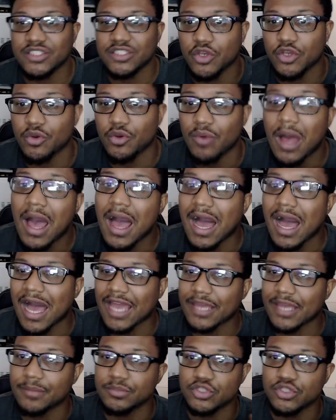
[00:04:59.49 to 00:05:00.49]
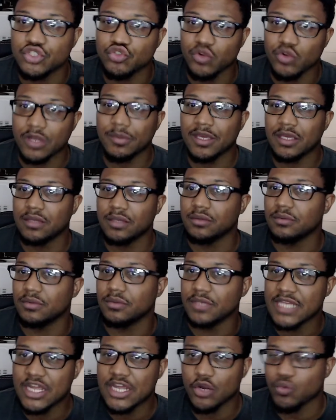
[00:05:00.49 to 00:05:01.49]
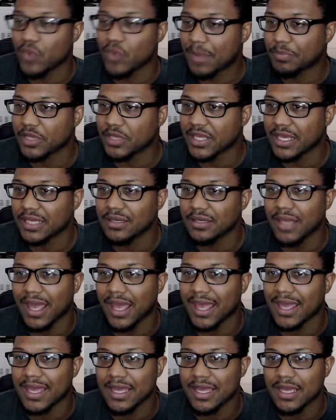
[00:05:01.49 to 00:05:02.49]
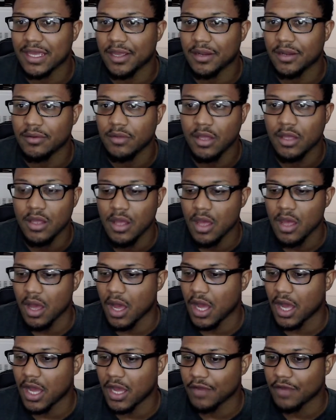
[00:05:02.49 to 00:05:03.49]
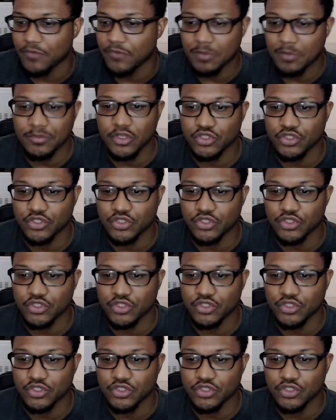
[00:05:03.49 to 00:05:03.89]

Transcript: So I am streaming Nier Replicant, and from those